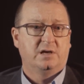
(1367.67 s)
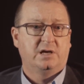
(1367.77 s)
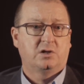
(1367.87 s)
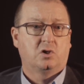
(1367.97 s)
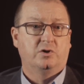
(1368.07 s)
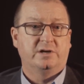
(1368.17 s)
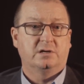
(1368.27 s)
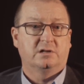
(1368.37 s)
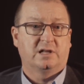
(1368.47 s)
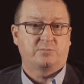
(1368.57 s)

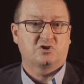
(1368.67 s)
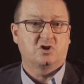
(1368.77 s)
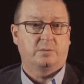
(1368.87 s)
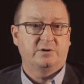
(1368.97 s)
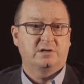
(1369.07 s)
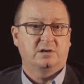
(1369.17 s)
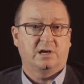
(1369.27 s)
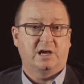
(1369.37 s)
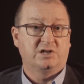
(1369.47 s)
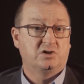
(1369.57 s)
including laparoscopic,
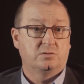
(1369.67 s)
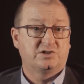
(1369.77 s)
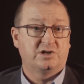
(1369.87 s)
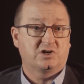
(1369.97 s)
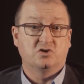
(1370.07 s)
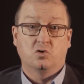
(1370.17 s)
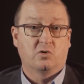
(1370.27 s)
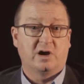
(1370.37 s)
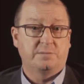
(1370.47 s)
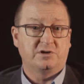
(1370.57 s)
anterior resection
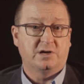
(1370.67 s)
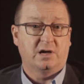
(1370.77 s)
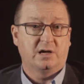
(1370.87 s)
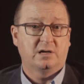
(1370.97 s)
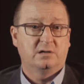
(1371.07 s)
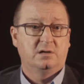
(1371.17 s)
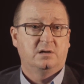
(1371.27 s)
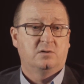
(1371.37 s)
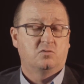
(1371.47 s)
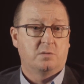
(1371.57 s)
or APR,
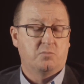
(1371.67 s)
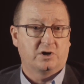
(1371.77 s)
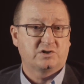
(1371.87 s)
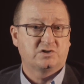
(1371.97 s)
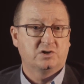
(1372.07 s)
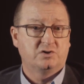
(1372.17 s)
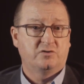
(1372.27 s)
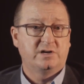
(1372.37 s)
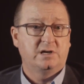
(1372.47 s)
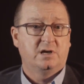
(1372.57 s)
robotic
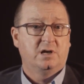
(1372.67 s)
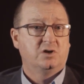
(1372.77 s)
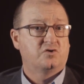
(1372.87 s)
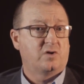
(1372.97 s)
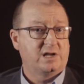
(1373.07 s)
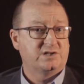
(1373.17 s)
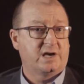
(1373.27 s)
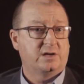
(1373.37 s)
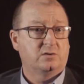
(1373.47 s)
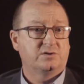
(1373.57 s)
surgery,
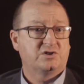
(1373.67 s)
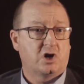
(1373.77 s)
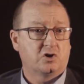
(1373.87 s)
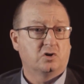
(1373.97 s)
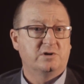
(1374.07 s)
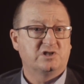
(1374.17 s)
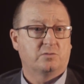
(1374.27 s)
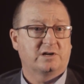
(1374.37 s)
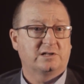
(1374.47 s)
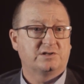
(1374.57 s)
transanal, total
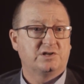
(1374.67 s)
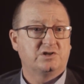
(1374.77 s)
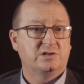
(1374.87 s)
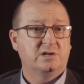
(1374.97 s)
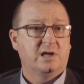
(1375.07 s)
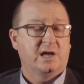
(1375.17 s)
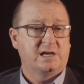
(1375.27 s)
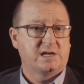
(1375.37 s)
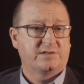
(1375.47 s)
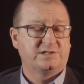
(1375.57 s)
mesorectal excision,
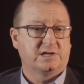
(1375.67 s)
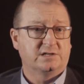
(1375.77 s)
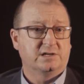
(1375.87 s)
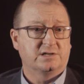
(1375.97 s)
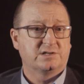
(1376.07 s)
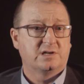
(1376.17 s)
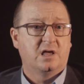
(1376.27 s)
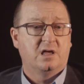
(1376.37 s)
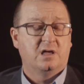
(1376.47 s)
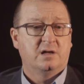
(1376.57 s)
and other techniques.
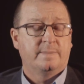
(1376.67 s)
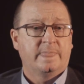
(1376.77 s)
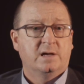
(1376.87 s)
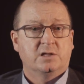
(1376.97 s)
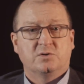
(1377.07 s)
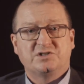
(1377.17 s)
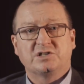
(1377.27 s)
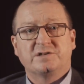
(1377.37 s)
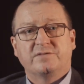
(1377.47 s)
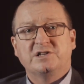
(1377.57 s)
The
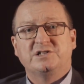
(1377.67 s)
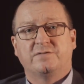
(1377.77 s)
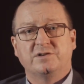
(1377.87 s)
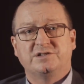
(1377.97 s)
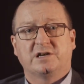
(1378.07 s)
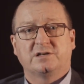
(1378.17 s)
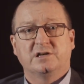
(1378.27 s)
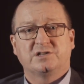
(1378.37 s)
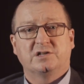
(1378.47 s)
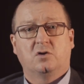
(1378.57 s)
results of these different
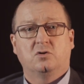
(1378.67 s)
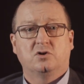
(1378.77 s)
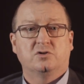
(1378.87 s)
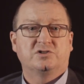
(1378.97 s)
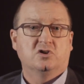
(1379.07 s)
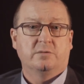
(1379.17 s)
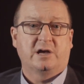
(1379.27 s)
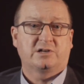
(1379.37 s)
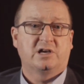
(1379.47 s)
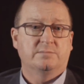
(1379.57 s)
techniques and long-term
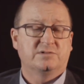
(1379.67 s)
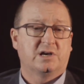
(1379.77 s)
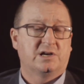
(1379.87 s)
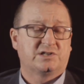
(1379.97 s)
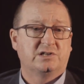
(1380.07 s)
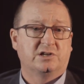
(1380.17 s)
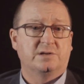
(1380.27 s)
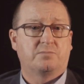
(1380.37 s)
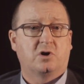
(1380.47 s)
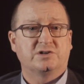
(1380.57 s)
outcomes are still in the
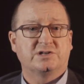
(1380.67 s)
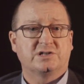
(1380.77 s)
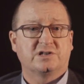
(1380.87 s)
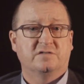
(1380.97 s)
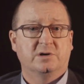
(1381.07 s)
process of